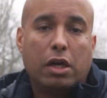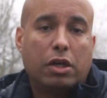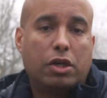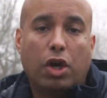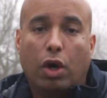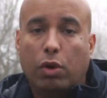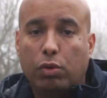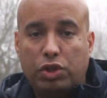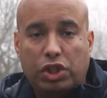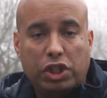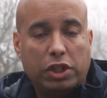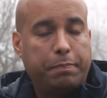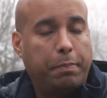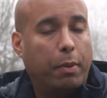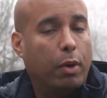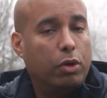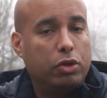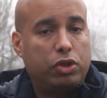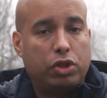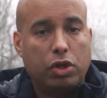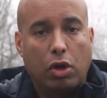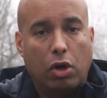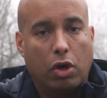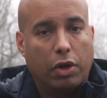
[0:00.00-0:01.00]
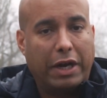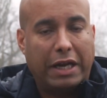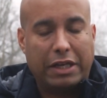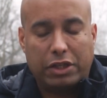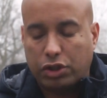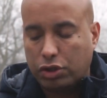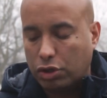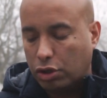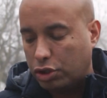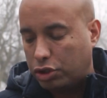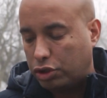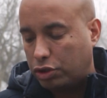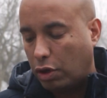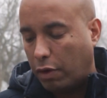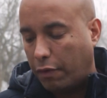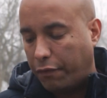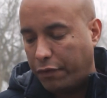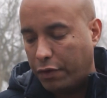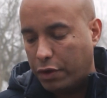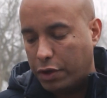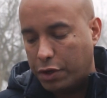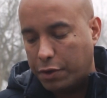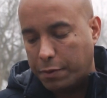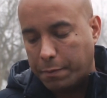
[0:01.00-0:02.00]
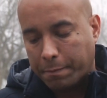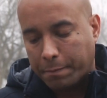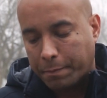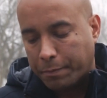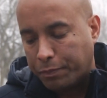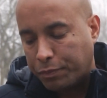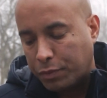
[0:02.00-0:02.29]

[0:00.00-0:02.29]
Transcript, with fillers: coaches booked, all that sort of stuff, who,